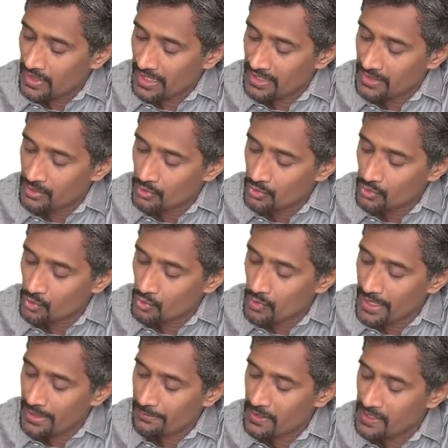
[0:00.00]
into
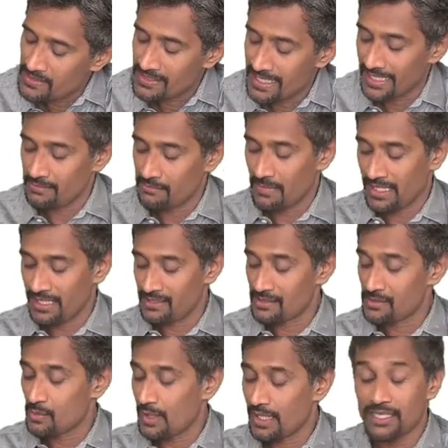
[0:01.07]
2a plus n
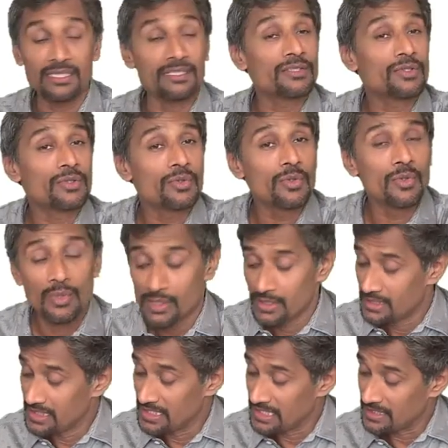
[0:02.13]
minus 1 into
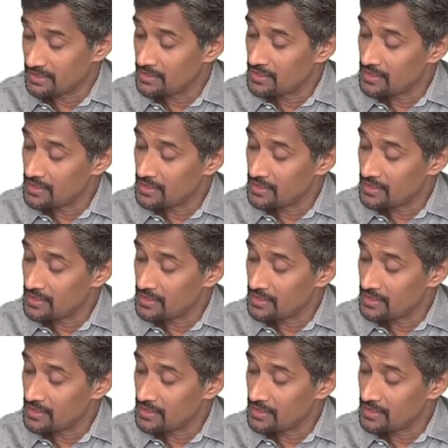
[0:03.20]
d.